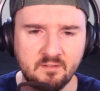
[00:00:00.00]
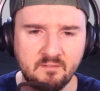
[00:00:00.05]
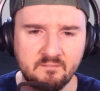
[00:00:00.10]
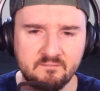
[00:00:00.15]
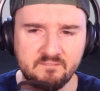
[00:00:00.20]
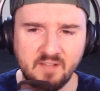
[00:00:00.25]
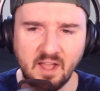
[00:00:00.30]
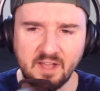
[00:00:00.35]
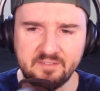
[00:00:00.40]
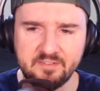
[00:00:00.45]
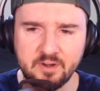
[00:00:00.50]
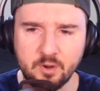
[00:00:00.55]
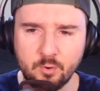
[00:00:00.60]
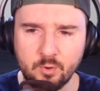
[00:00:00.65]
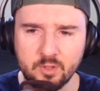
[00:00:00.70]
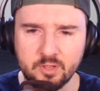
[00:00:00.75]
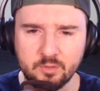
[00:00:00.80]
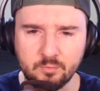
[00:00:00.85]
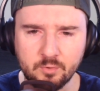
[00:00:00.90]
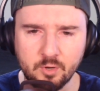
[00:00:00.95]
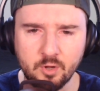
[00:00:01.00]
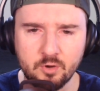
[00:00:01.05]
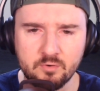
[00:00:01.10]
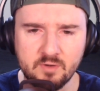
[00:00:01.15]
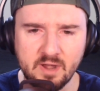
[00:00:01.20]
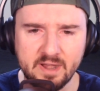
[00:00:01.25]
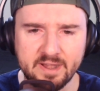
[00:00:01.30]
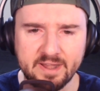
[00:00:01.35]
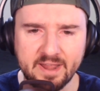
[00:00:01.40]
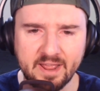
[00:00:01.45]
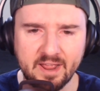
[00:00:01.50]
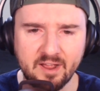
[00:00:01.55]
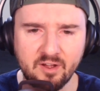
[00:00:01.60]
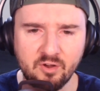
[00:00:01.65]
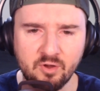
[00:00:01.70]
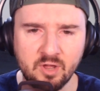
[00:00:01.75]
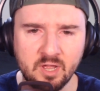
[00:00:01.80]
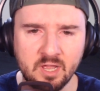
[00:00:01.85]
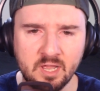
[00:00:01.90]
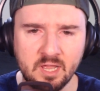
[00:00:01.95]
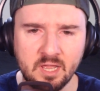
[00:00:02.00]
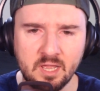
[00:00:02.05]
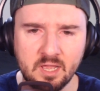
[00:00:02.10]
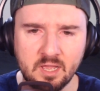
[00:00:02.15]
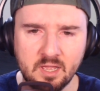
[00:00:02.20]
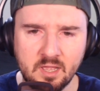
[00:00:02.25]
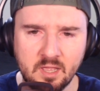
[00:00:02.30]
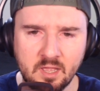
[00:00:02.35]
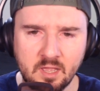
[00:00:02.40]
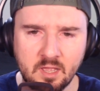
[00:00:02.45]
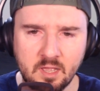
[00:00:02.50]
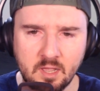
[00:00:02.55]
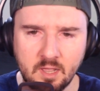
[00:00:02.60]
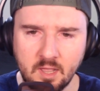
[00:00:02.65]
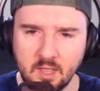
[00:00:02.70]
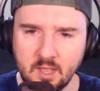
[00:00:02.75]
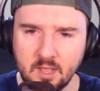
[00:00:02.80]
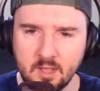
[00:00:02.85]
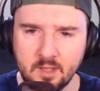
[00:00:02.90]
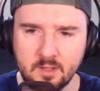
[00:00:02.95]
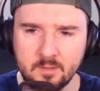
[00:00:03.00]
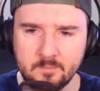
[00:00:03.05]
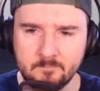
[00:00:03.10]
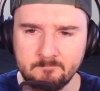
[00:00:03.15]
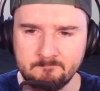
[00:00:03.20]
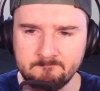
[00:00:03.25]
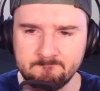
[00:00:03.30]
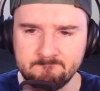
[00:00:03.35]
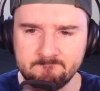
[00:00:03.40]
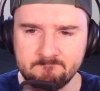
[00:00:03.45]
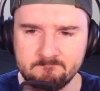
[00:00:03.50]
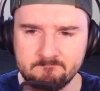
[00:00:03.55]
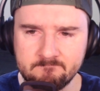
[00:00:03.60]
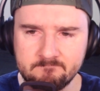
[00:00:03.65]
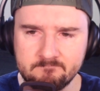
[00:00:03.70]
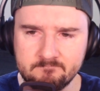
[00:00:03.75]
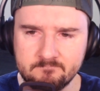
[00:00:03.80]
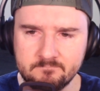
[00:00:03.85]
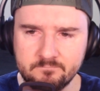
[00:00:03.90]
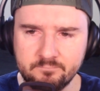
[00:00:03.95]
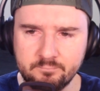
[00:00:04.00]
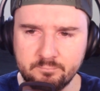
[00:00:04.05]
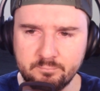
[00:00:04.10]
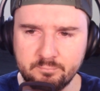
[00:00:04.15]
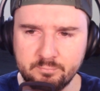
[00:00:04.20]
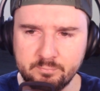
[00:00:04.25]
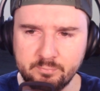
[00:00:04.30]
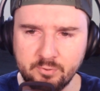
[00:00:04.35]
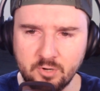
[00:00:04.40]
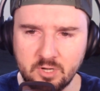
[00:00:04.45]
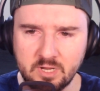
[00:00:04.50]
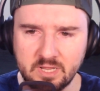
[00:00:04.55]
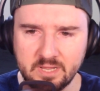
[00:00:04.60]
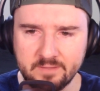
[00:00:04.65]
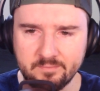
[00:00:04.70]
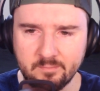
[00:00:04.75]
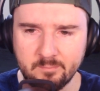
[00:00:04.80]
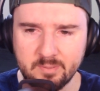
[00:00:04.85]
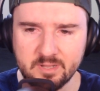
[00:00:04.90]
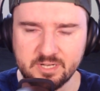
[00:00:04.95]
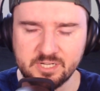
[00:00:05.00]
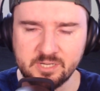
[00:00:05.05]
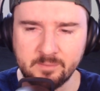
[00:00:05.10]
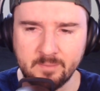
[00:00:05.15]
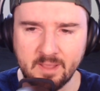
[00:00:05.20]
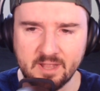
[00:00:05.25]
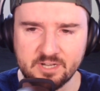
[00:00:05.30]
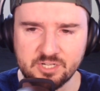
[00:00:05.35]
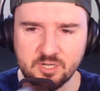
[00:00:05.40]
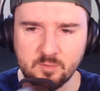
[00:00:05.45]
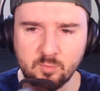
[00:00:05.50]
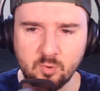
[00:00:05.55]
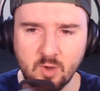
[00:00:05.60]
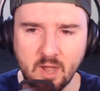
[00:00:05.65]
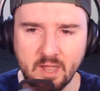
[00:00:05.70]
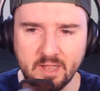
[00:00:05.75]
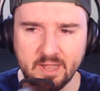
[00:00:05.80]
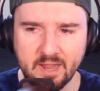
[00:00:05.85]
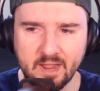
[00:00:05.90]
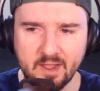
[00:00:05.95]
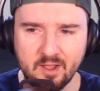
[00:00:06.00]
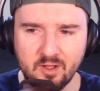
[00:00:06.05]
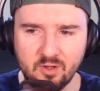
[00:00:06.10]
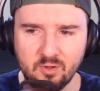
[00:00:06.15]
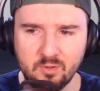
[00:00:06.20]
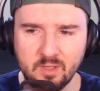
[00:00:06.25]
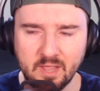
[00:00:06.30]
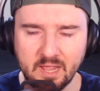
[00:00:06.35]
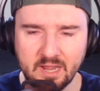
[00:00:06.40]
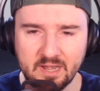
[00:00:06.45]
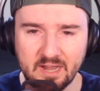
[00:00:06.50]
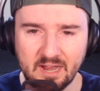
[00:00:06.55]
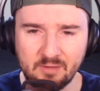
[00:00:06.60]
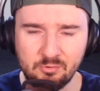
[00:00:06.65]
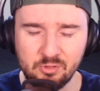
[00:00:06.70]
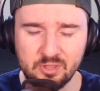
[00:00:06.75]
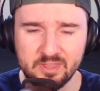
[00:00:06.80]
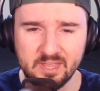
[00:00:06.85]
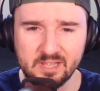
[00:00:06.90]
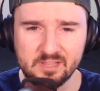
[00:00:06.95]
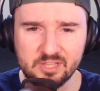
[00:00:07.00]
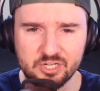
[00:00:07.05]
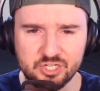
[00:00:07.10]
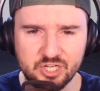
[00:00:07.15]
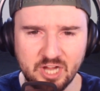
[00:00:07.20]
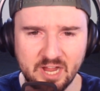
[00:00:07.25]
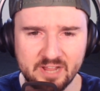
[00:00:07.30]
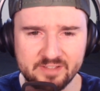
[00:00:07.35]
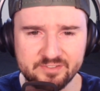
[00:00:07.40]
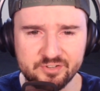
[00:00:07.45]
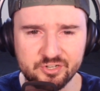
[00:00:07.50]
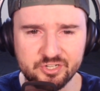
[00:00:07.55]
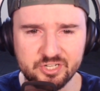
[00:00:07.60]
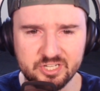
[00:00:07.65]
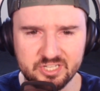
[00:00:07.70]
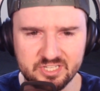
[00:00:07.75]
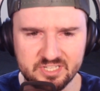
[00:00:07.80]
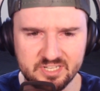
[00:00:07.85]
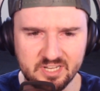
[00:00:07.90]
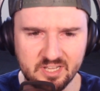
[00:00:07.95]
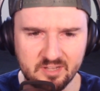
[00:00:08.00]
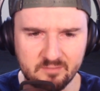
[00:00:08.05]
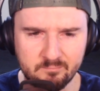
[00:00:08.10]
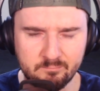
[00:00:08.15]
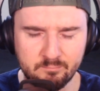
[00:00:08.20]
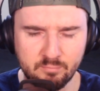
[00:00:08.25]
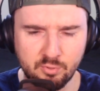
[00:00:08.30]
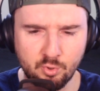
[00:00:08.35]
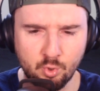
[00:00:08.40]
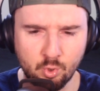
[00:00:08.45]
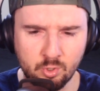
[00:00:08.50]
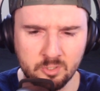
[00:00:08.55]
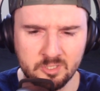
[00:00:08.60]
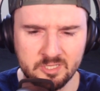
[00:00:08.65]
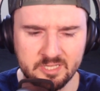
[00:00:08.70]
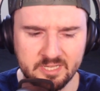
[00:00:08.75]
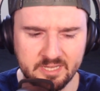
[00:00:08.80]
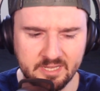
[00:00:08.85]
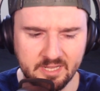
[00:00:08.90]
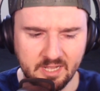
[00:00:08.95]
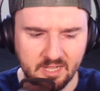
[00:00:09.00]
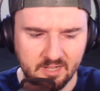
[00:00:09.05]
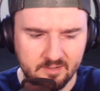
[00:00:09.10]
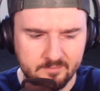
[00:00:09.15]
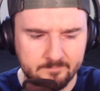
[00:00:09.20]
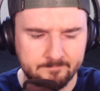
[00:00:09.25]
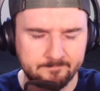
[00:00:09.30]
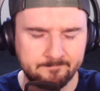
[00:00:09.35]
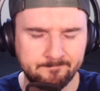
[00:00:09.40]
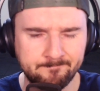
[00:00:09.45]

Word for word: 5 and 0 on the road right now. Um, pretty even pitching matchup right now, and I really think the Giants are just uh, poorly um,